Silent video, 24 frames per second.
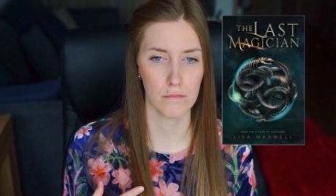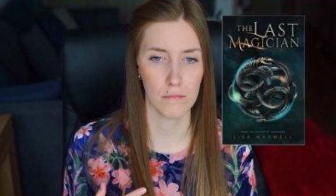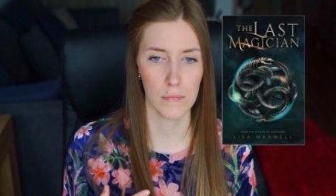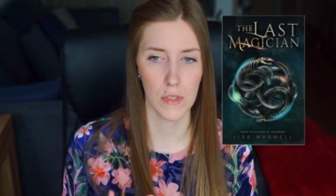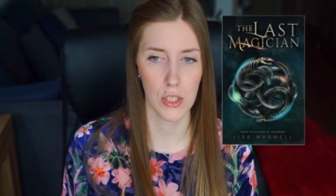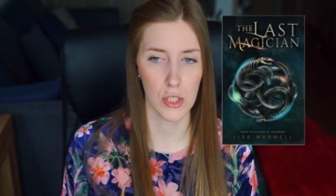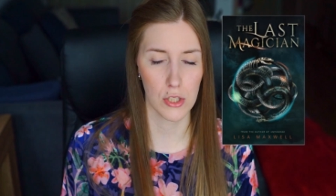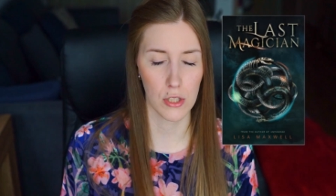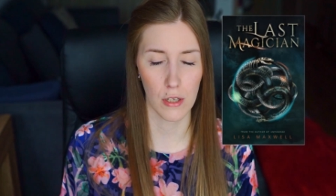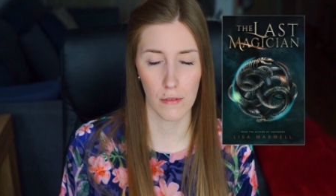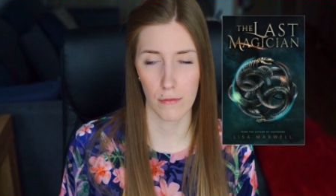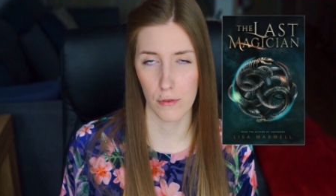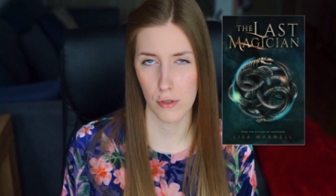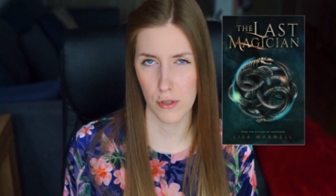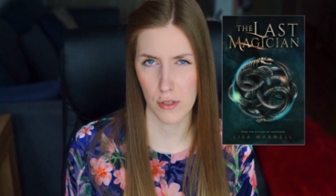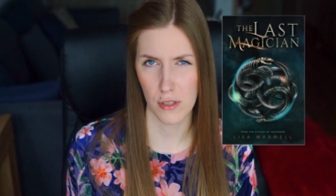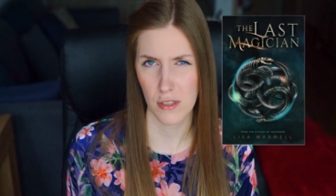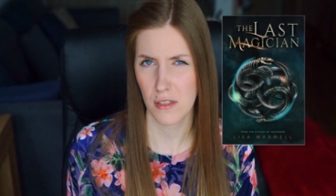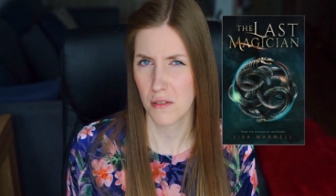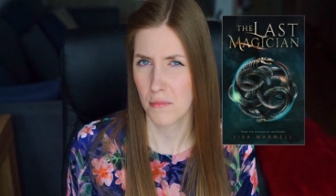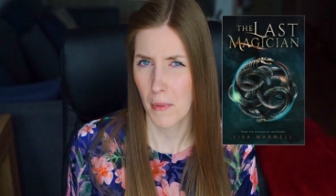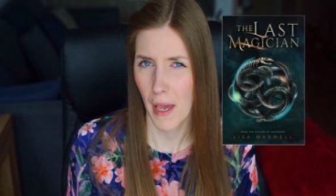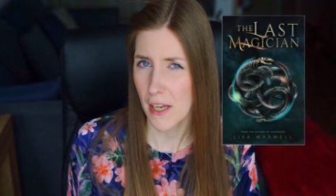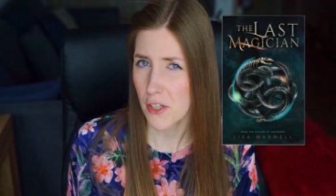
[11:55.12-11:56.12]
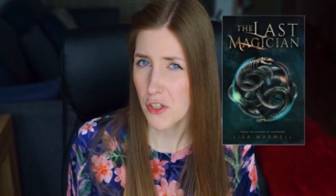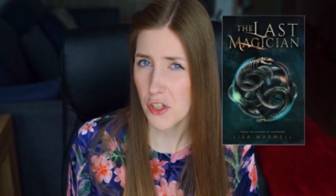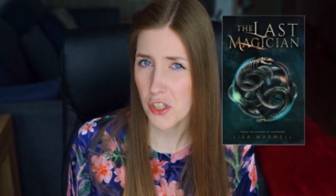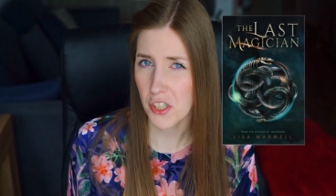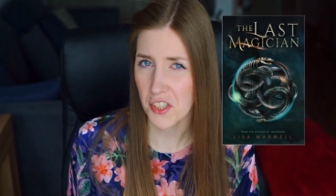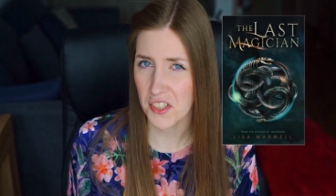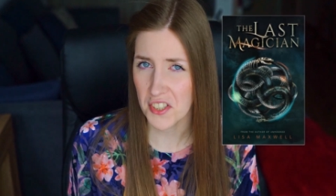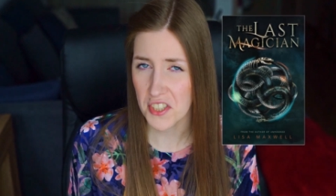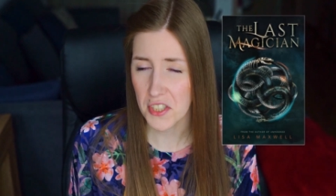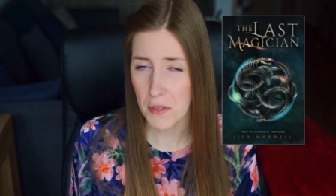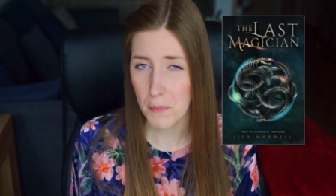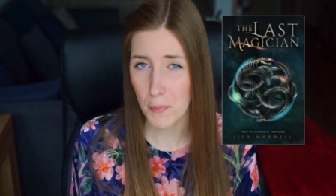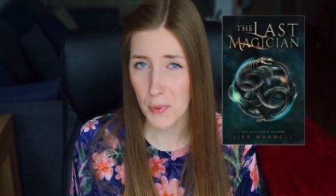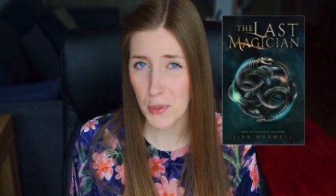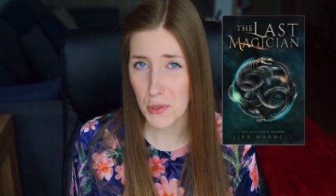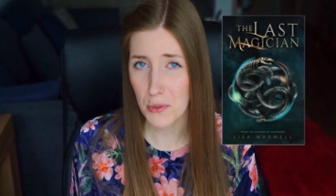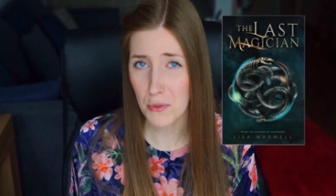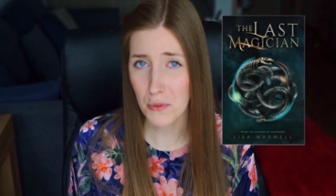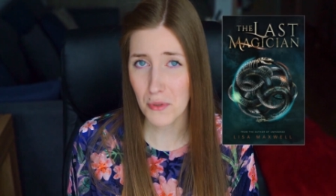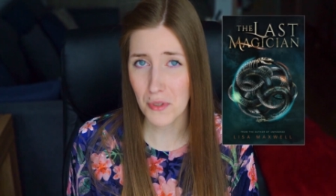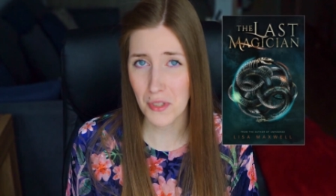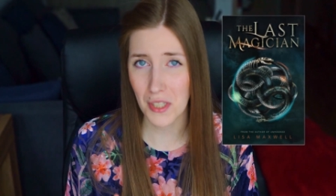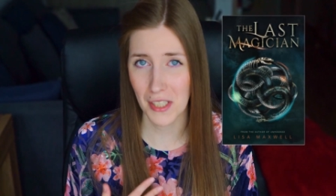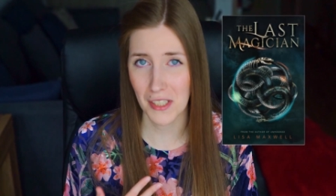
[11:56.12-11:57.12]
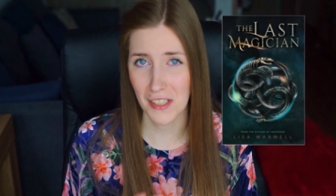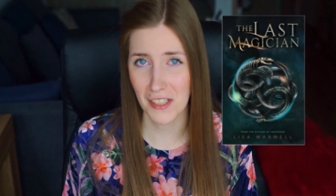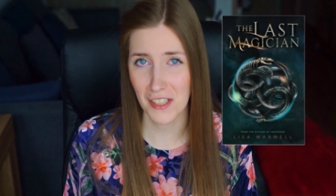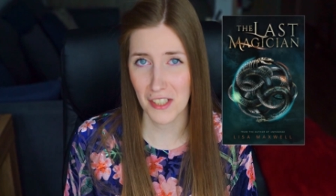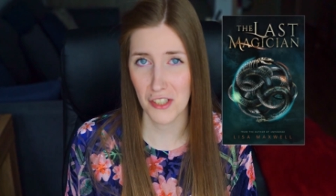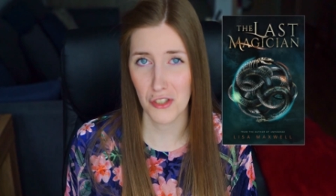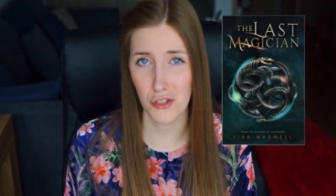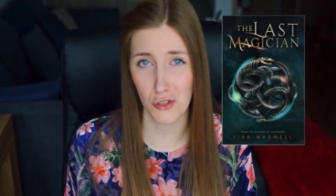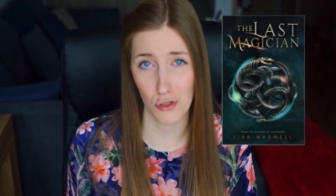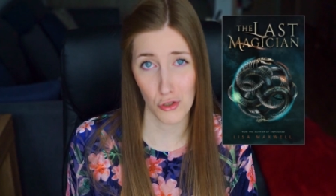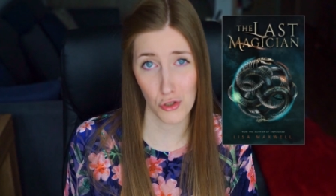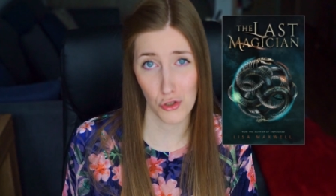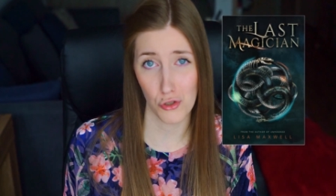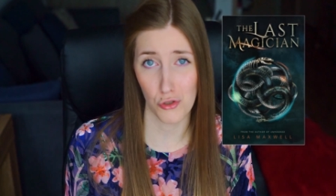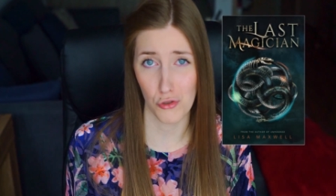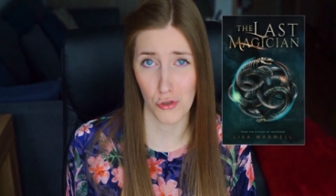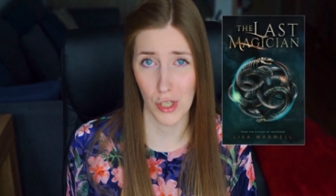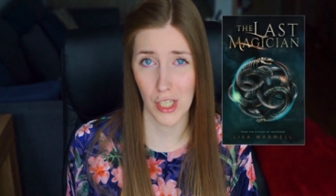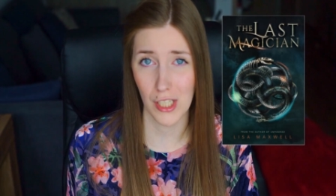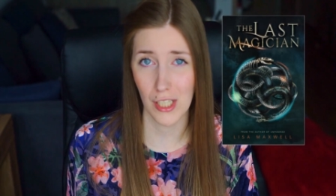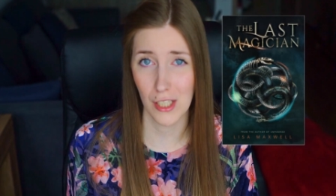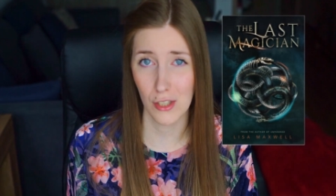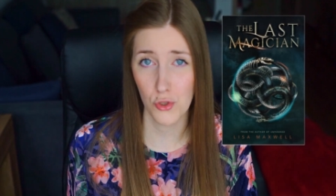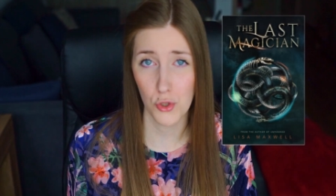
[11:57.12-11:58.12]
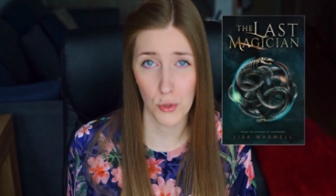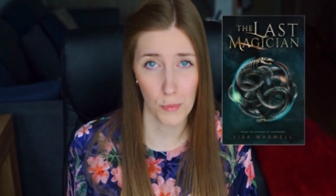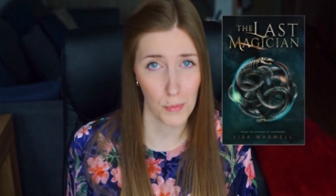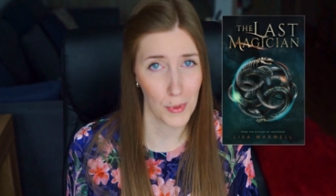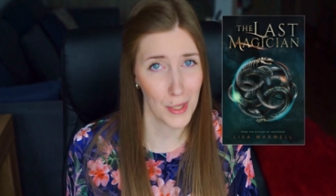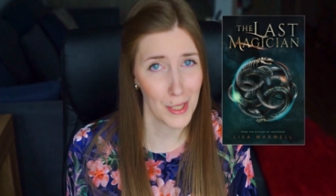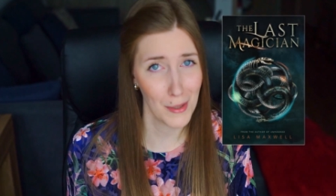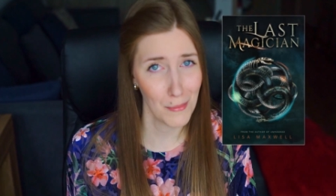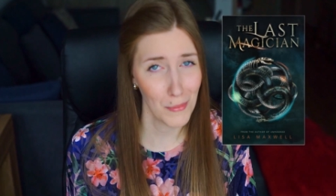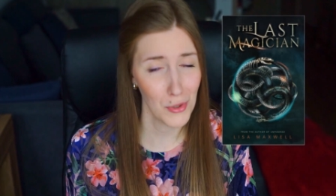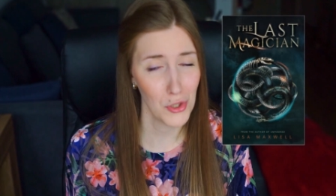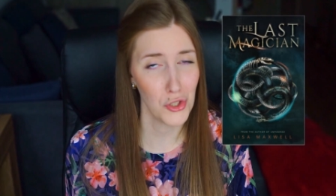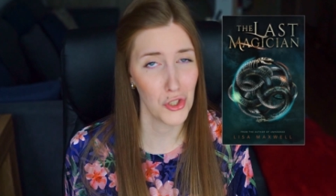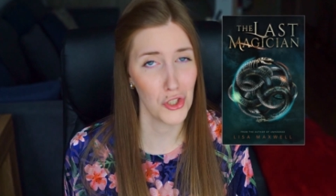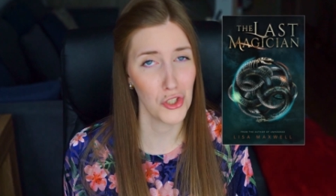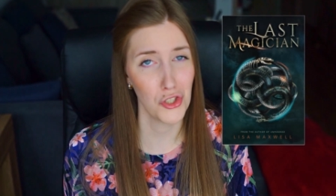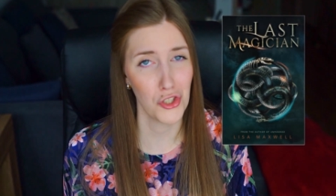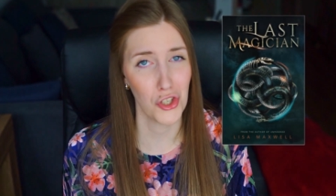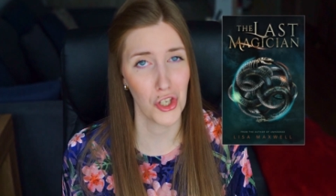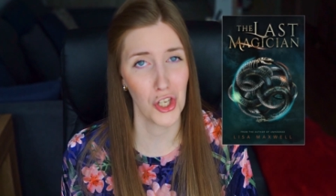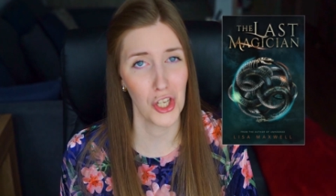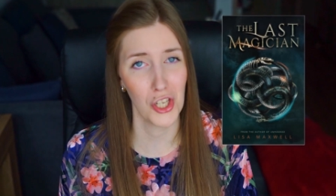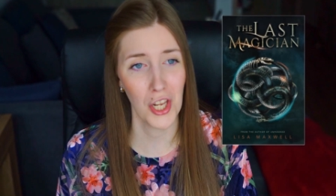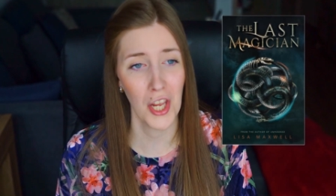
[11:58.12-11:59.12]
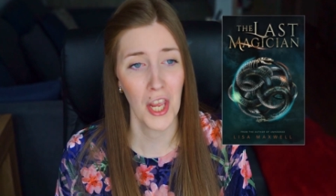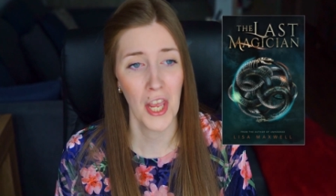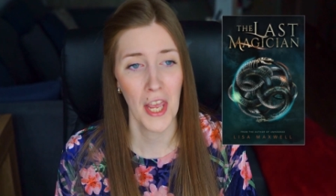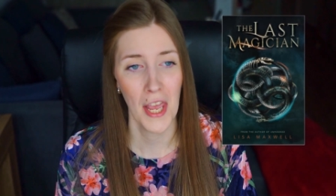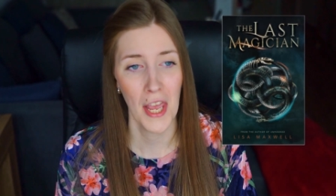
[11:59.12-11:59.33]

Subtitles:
discovers his magic, I suppose, and he starts training to be a magician,